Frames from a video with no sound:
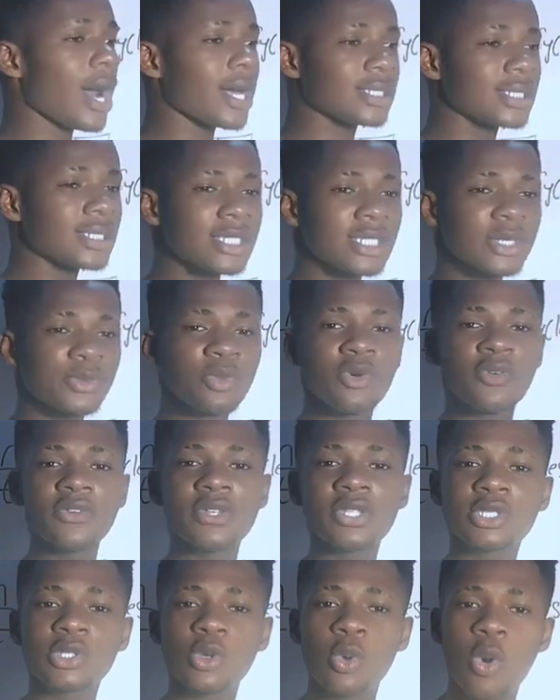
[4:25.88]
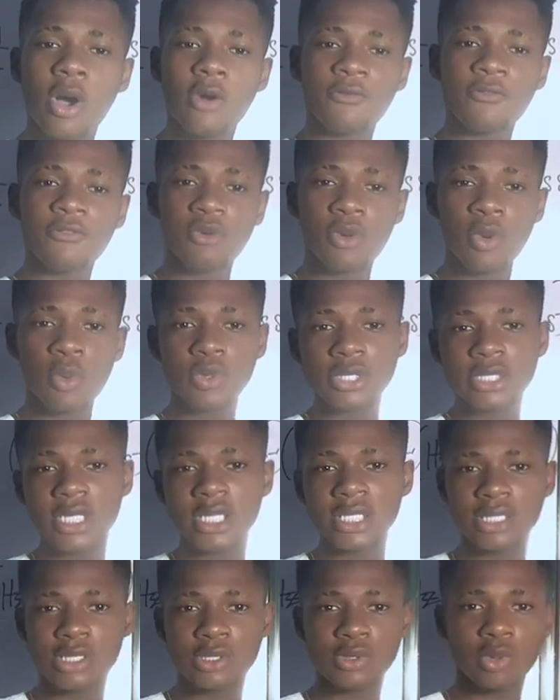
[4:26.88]
as it is moving to and fro, we
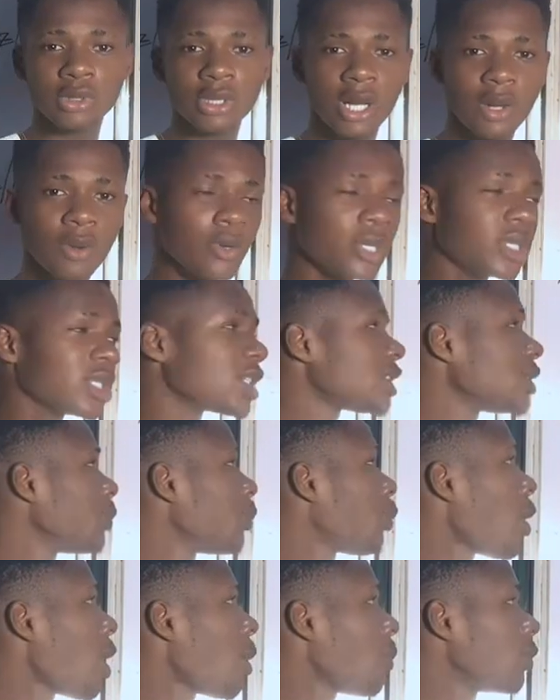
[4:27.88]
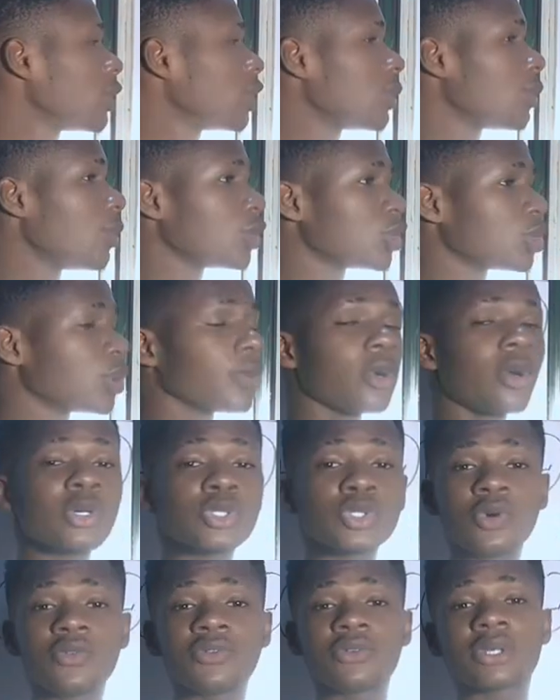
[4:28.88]
see it is undergoing a simple harmonic motion,
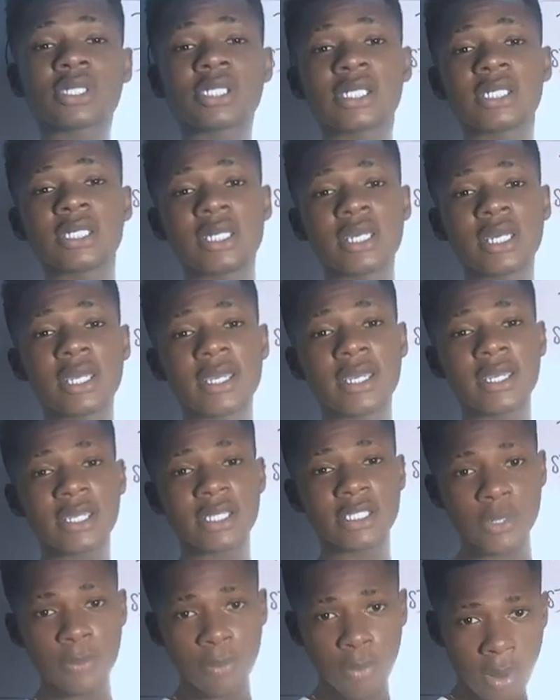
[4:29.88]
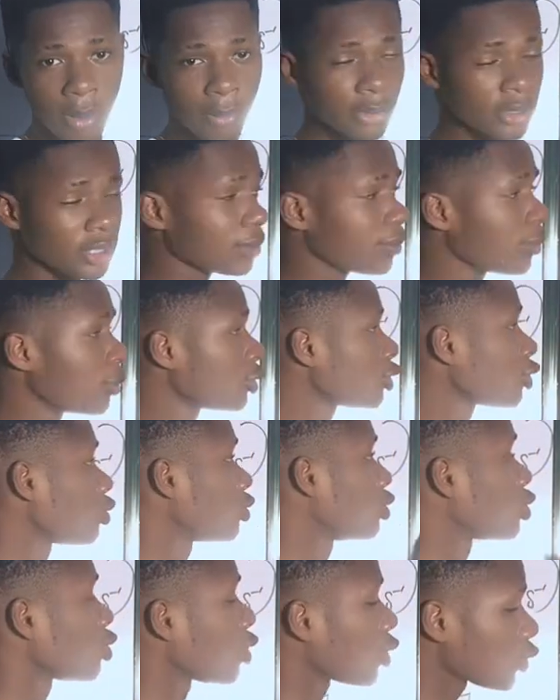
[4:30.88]
because obviously the simple harmonic
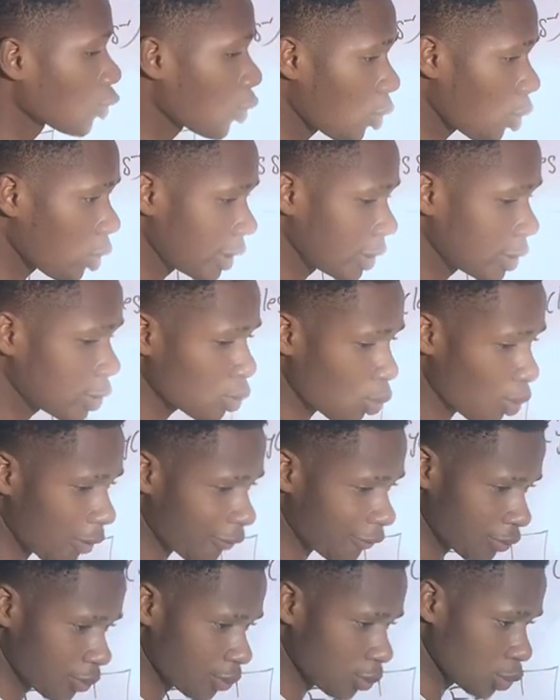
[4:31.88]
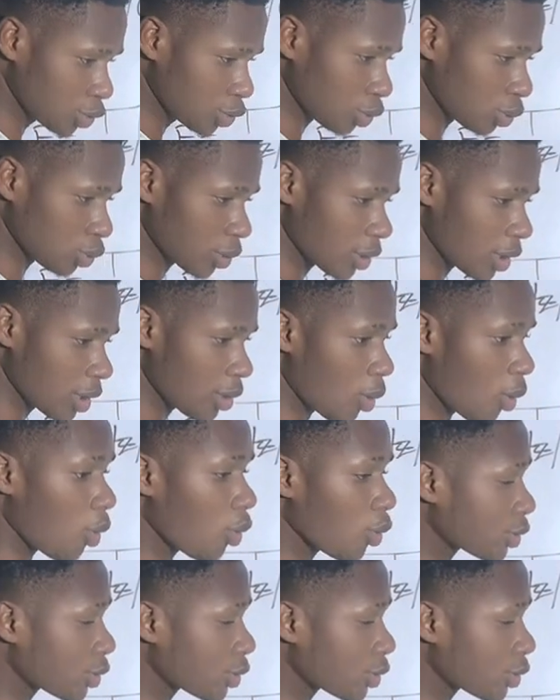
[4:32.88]
motion is also called a to and fro motion, okay, or